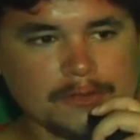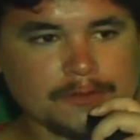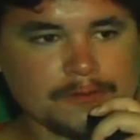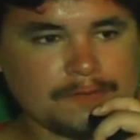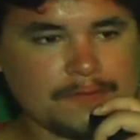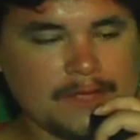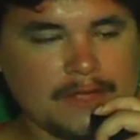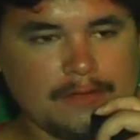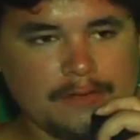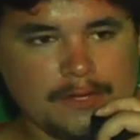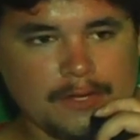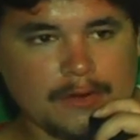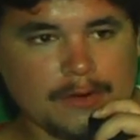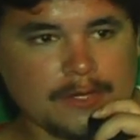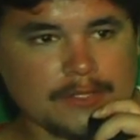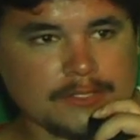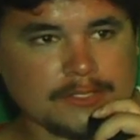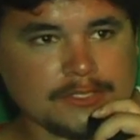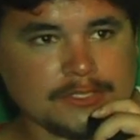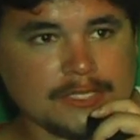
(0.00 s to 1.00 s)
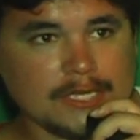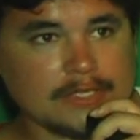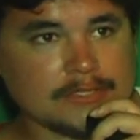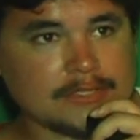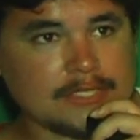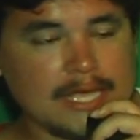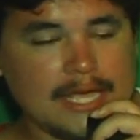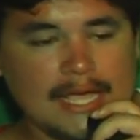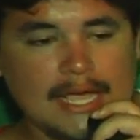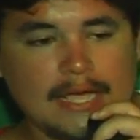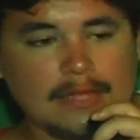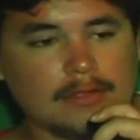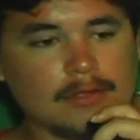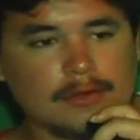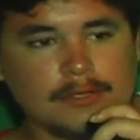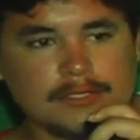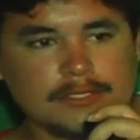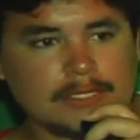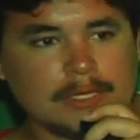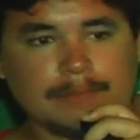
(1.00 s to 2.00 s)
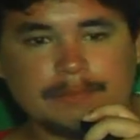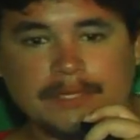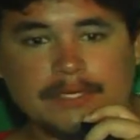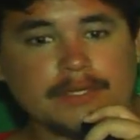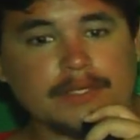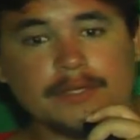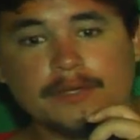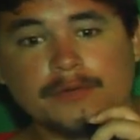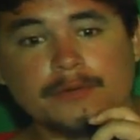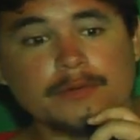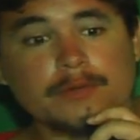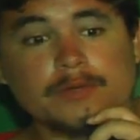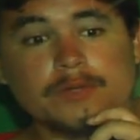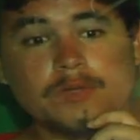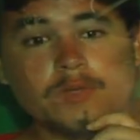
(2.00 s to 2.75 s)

as failure. It's just, hey, I learned something new.